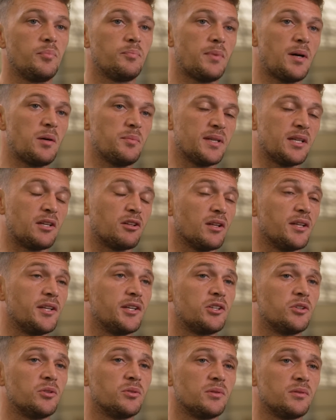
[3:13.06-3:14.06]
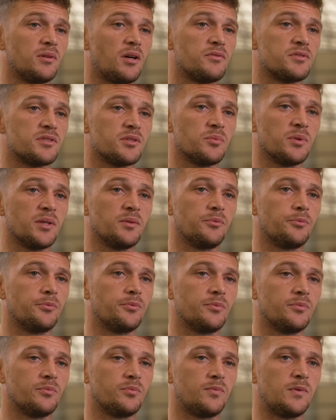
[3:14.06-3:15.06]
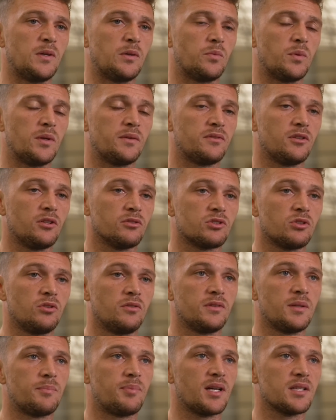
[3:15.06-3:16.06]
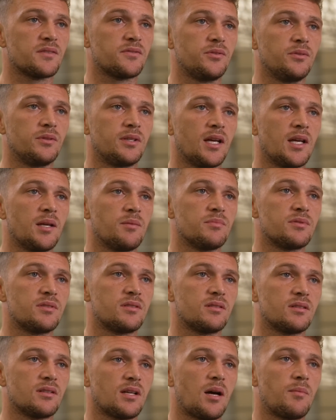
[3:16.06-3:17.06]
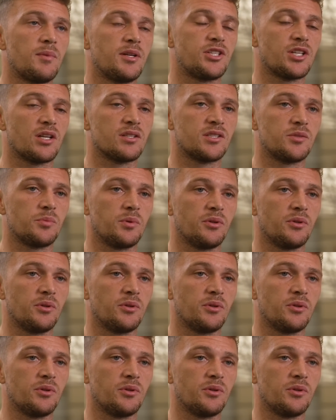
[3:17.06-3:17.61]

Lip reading: About being clinical. Obviously, we've looked over the past few games, how many chances